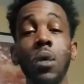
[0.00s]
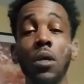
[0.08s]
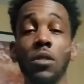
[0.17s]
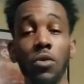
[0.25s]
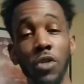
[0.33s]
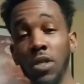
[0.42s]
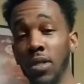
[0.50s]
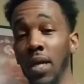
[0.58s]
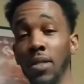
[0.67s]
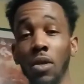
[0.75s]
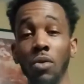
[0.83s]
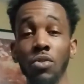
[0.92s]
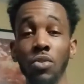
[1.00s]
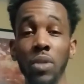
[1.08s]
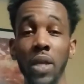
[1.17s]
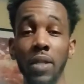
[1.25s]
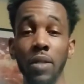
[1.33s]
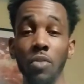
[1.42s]
so just because I told you
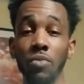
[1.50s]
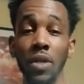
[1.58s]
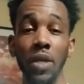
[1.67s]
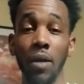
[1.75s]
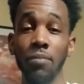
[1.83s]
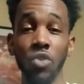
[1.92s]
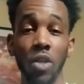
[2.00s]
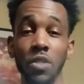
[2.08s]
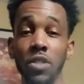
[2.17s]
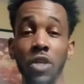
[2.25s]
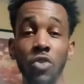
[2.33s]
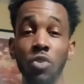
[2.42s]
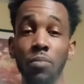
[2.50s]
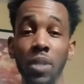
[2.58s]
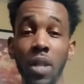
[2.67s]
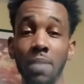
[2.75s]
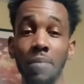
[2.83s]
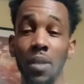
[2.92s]
that, don't think I'm trying to tell you to be
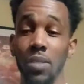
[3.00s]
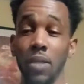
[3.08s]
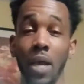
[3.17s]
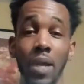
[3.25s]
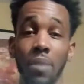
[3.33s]
like me, because I